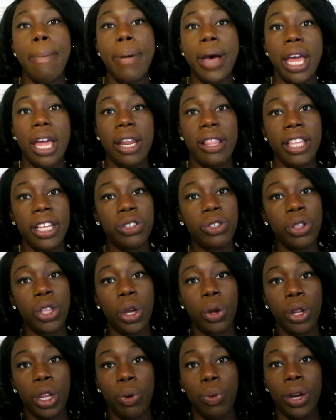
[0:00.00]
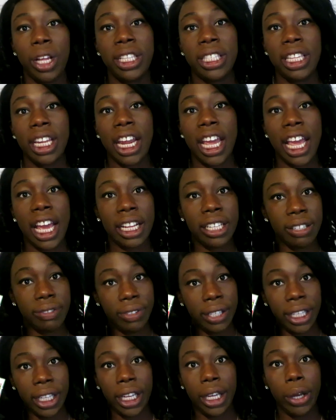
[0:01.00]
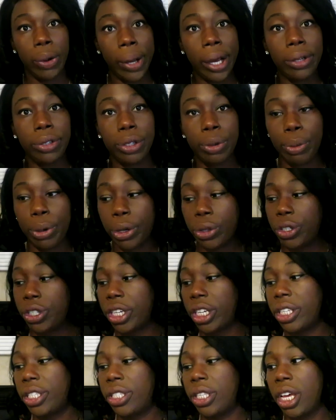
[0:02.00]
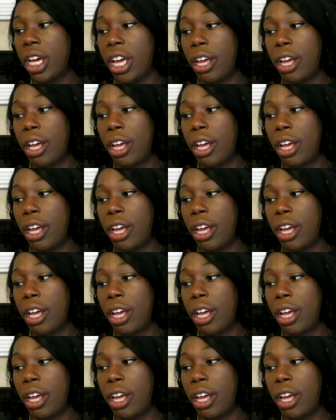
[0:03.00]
but these are the only ones that I actively like go out to purchase